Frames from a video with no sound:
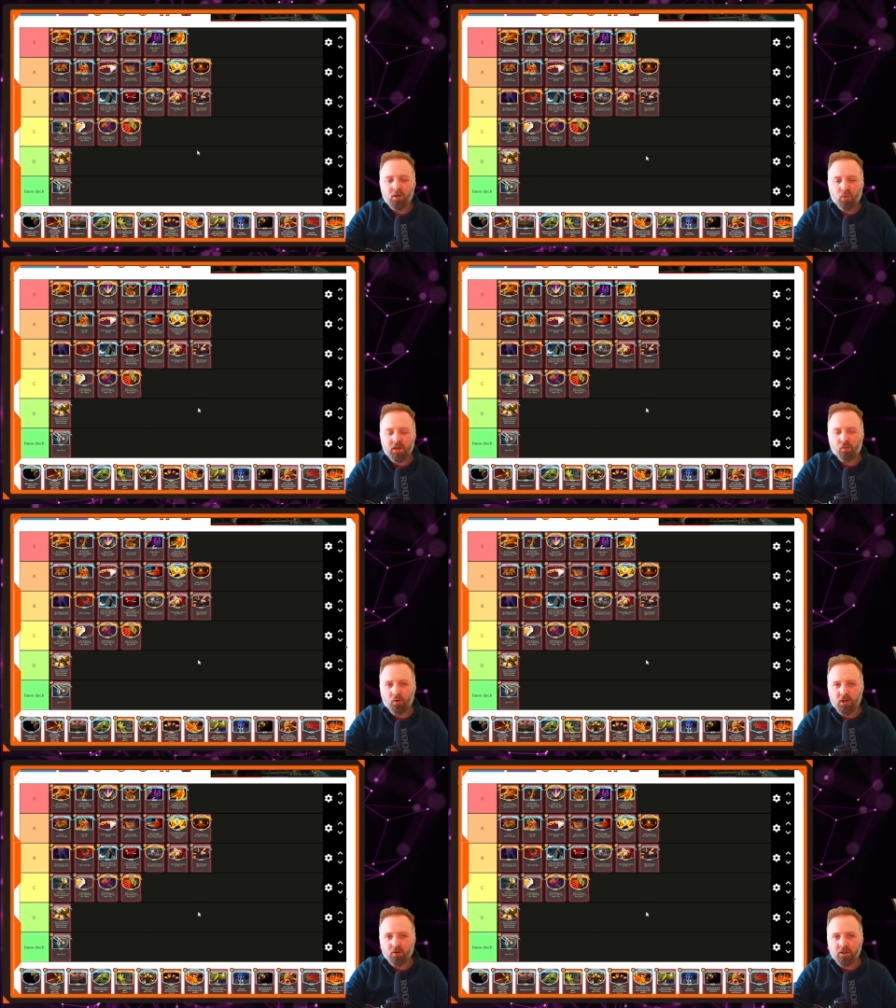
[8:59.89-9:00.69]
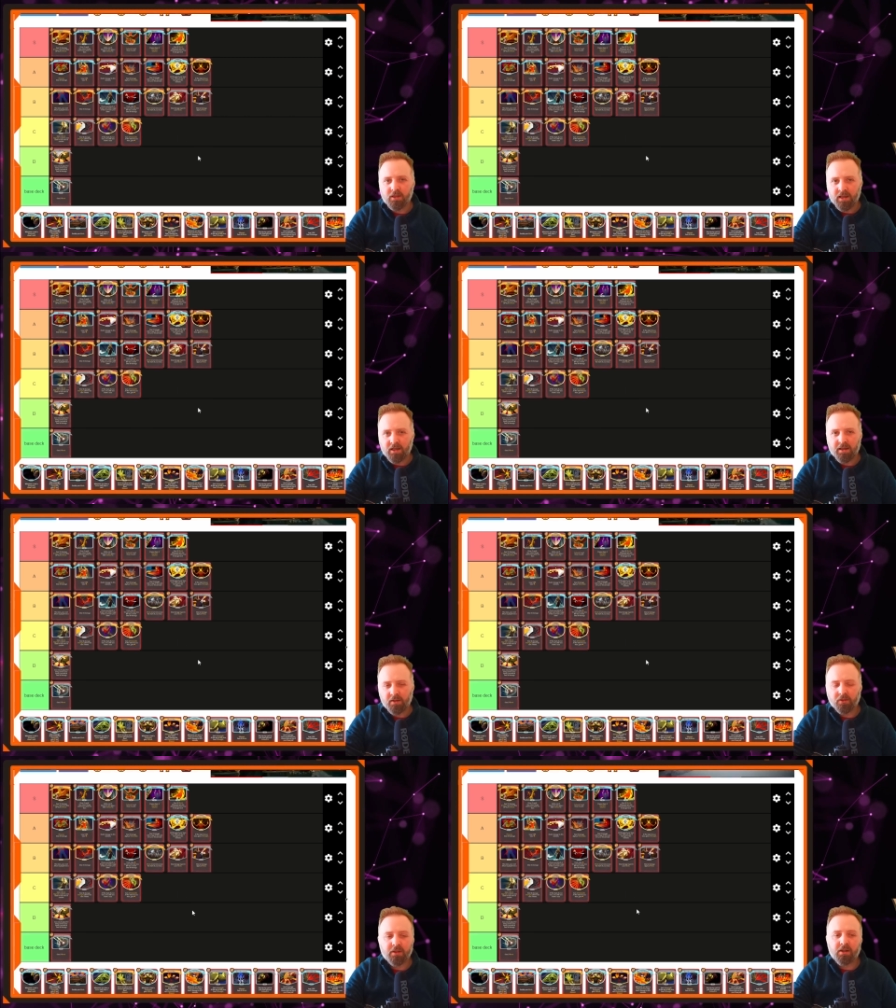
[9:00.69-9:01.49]
when you've already got your deck
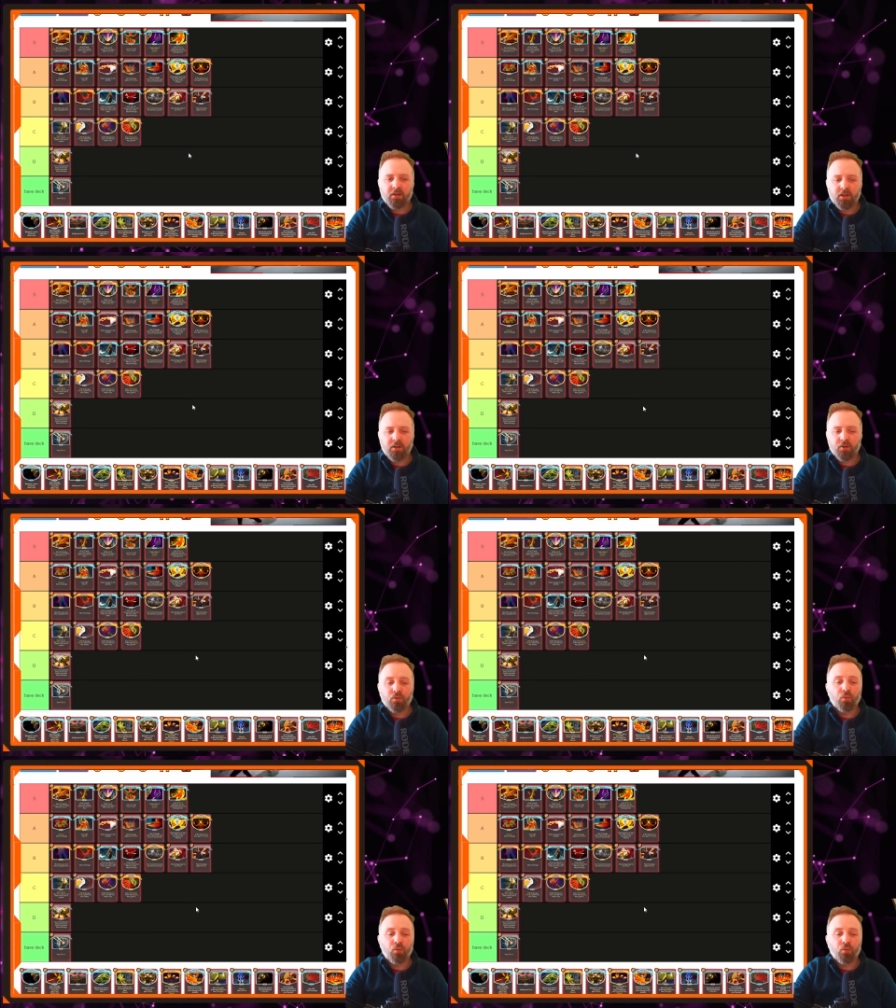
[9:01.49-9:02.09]
nailed down and you know